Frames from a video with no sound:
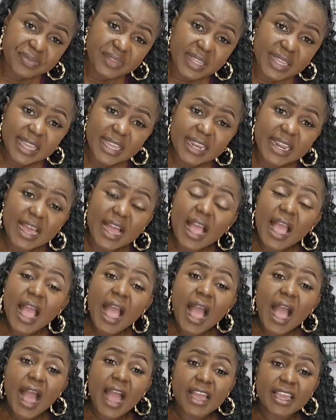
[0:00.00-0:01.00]
and
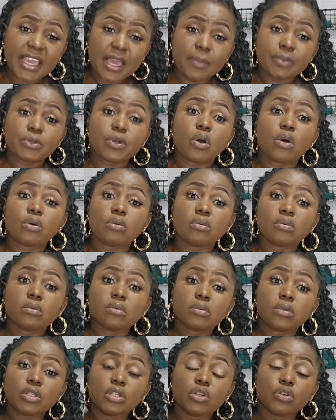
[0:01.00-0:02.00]
I kept on
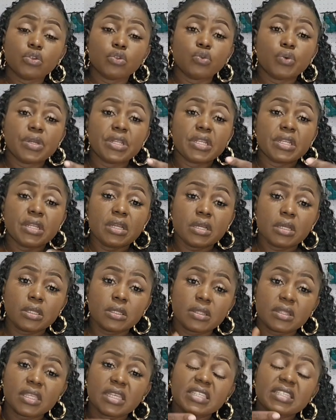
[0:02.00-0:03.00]
doing
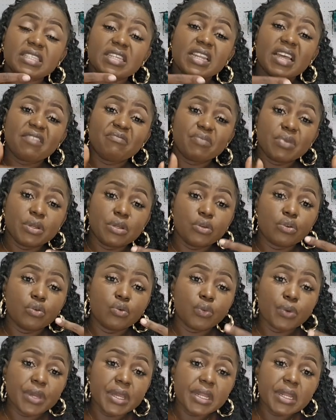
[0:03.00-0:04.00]
things that I've been
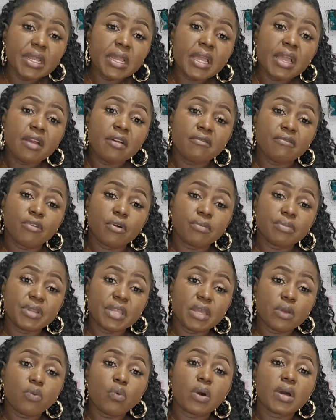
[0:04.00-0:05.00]
doing from
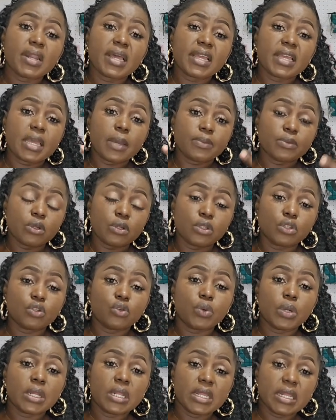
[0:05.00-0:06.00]
day one. I kept on
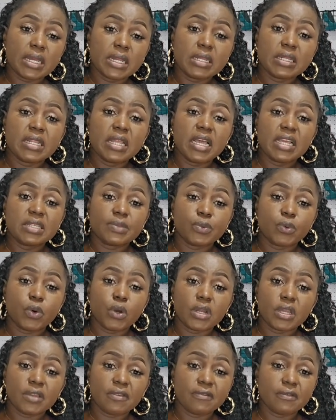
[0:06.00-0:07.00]
doing it and it has been
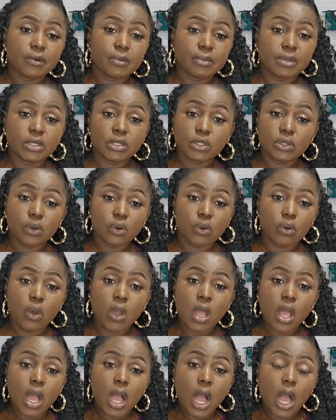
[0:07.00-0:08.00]
working for me. So
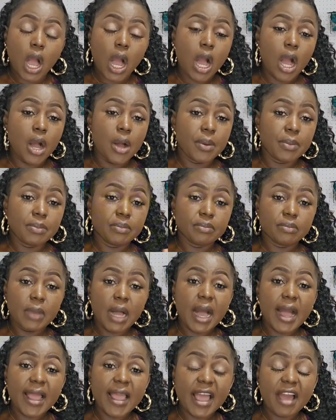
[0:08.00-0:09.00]

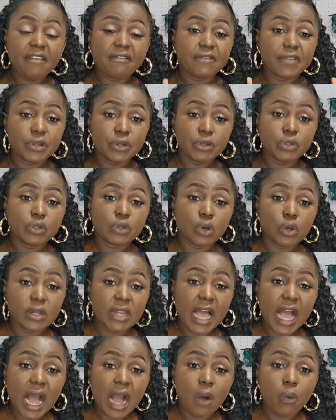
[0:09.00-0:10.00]
I have videos
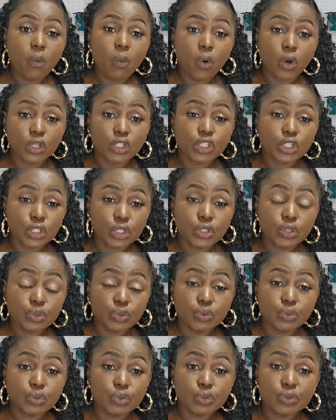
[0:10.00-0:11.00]
on what to
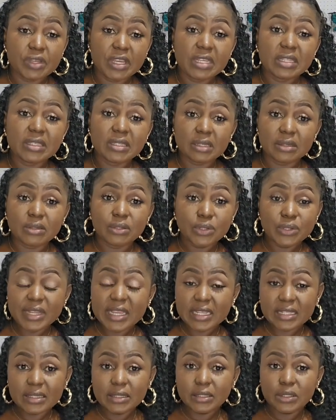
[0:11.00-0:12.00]
do to get sales on
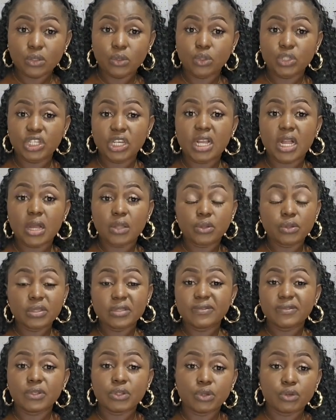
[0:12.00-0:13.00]
Etsy. So check out
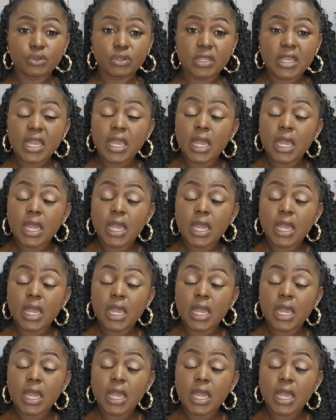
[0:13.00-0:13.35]
those videos.